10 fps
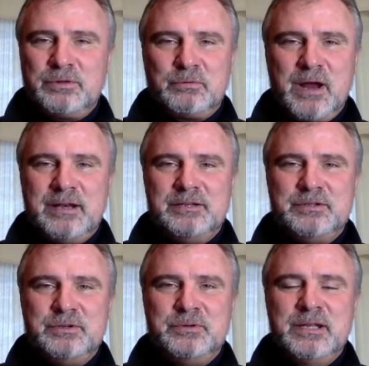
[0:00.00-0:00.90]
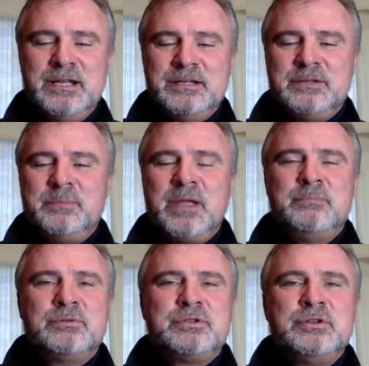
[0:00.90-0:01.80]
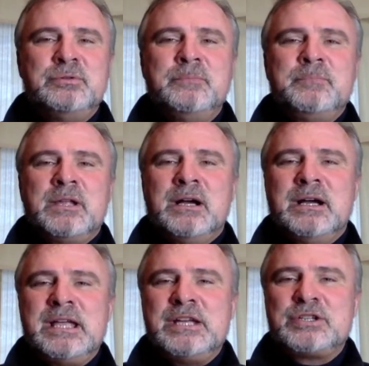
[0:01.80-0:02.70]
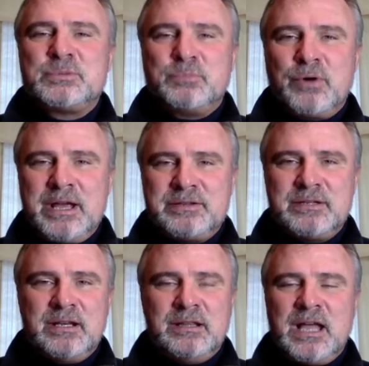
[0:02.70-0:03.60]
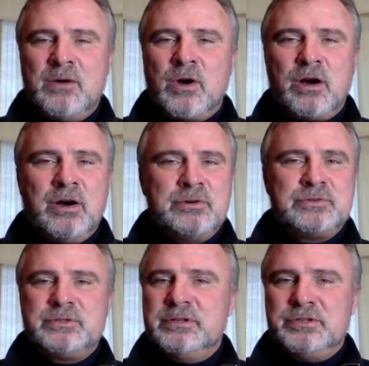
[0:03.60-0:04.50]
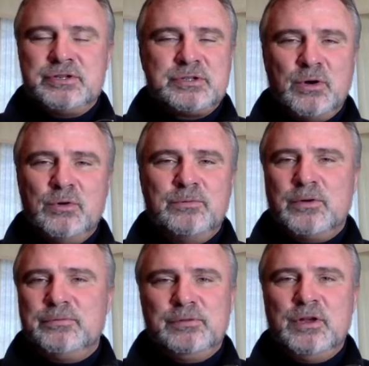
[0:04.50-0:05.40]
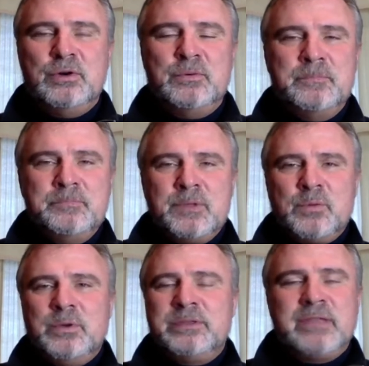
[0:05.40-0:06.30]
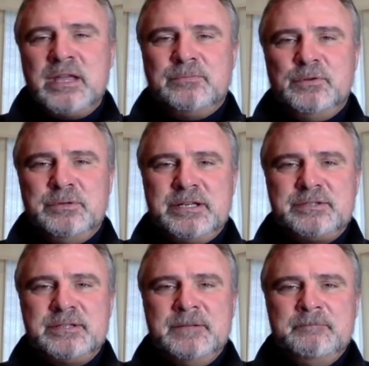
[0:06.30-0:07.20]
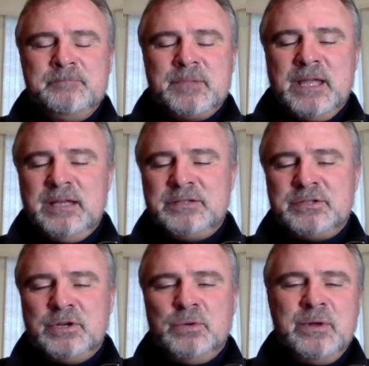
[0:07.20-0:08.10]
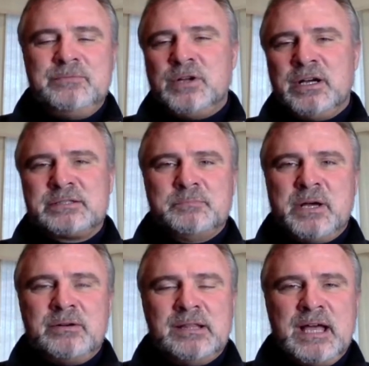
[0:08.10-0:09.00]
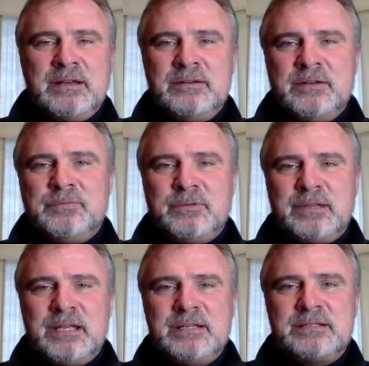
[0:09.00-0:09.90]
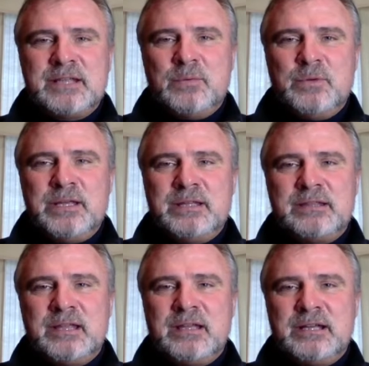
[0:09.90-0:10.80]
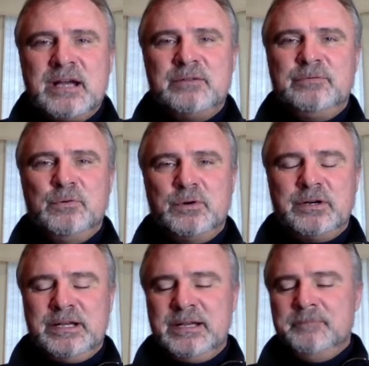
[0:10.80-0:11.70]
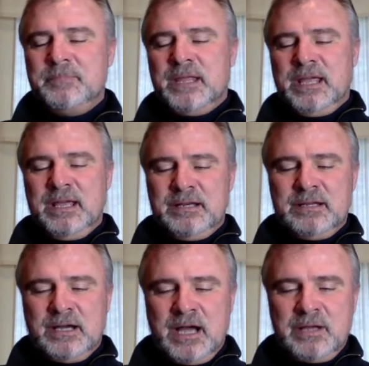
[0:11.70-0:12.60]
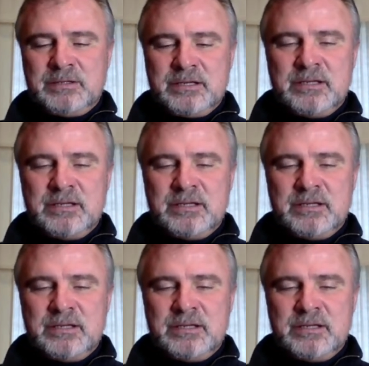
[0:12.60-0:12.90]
with gratitude, to be able to express and allow our hearts to just overflow with thankfulness. And so we've talked about a lot of different things that we can thank God for, I